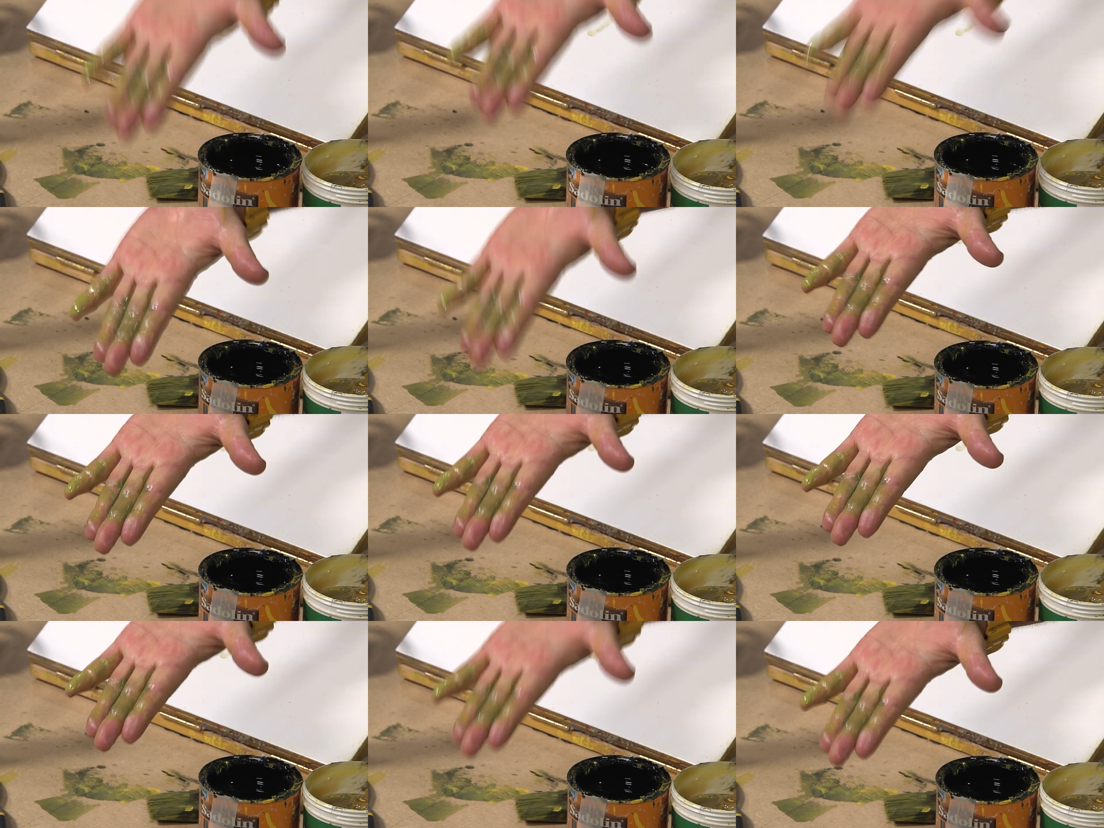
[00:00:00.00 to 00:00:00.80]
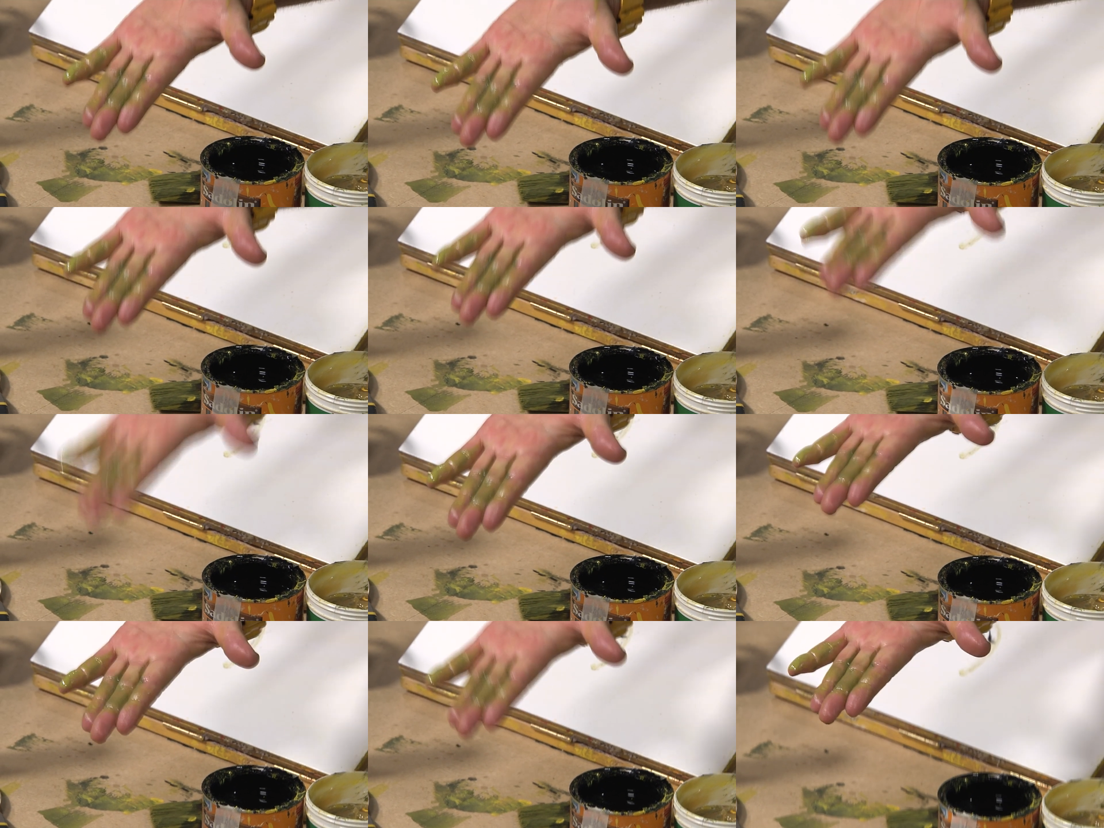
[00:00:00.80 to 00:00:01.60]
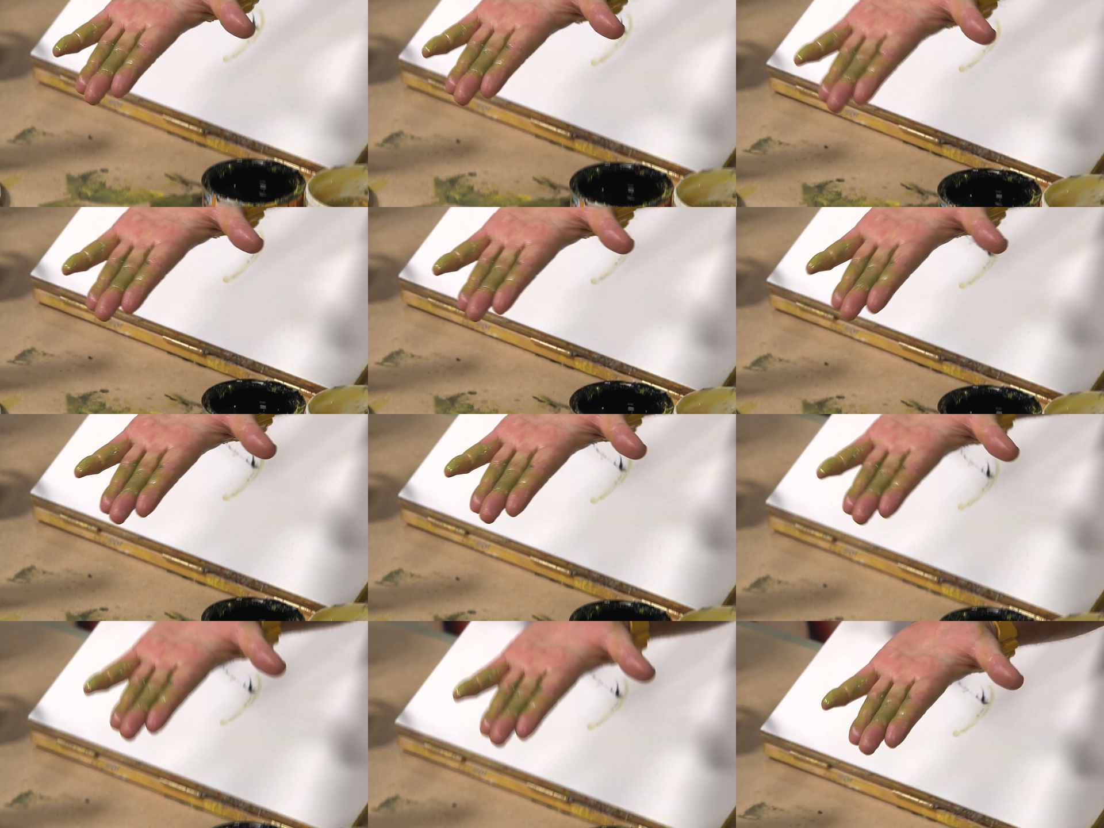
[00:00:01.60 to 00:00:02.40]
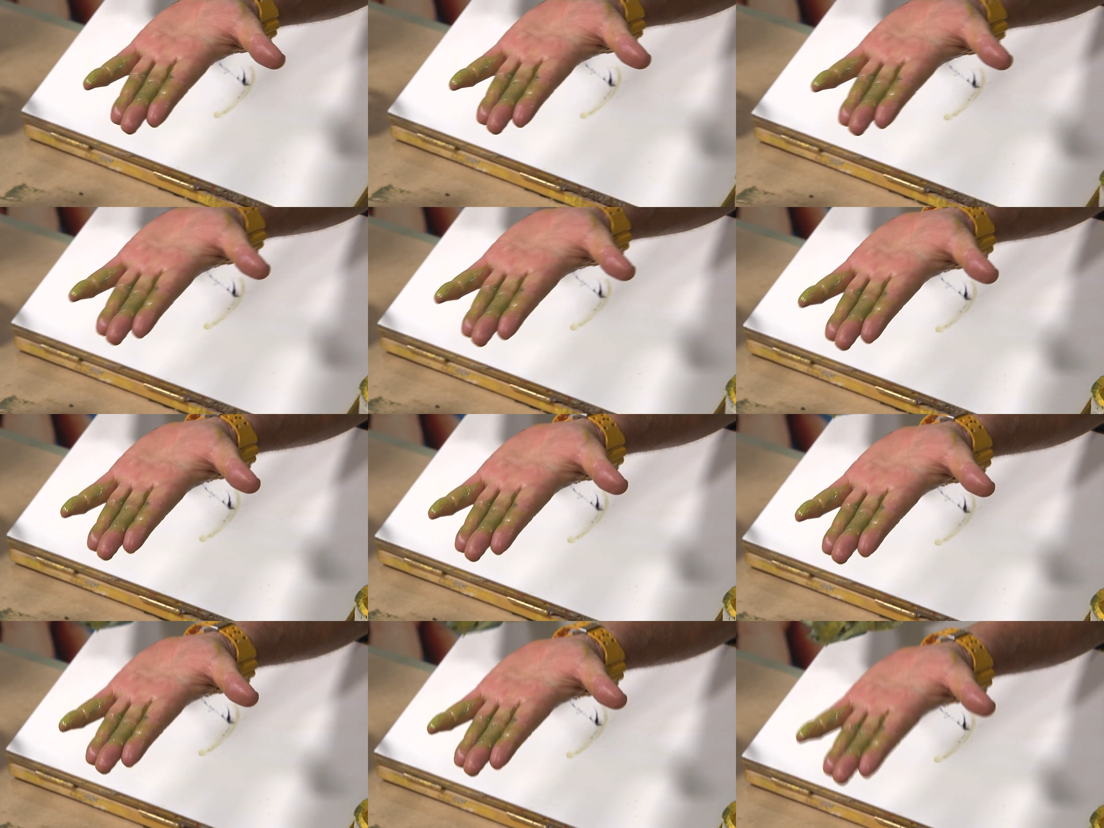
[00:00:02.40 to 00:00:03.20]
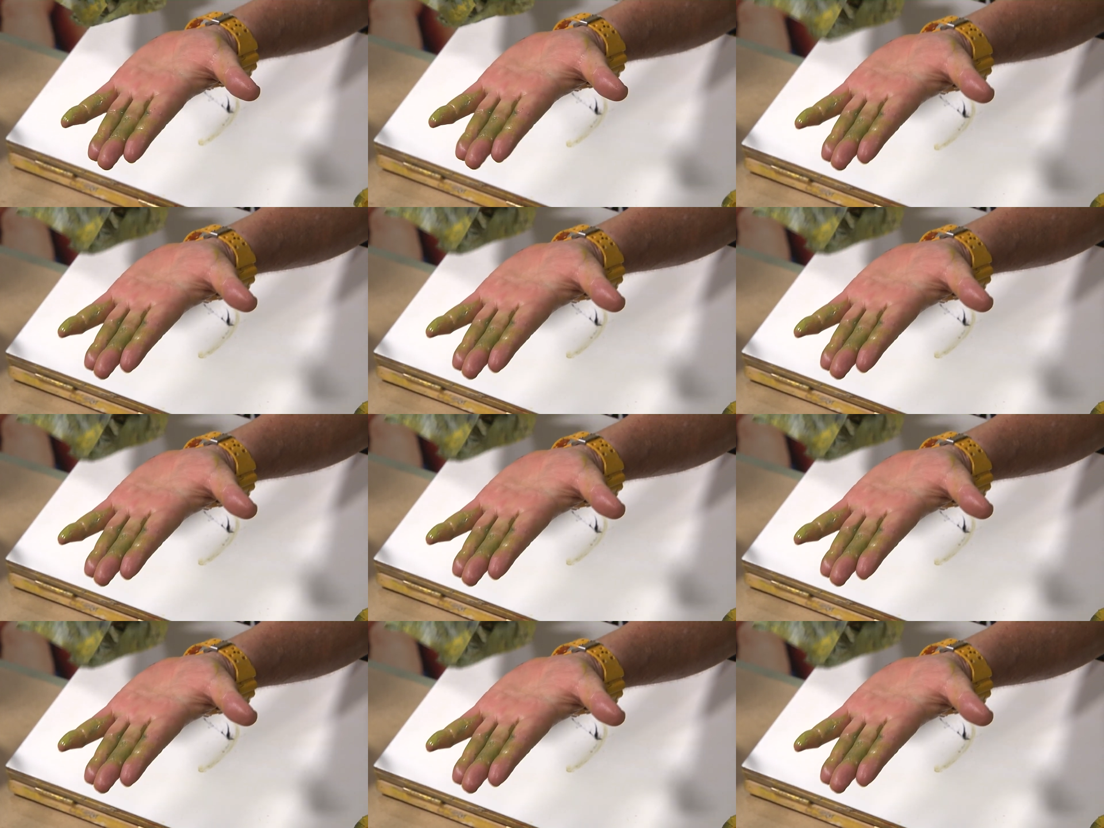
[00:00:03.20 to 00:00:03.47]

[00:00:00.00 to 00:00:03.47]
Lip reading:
(no speaker visible)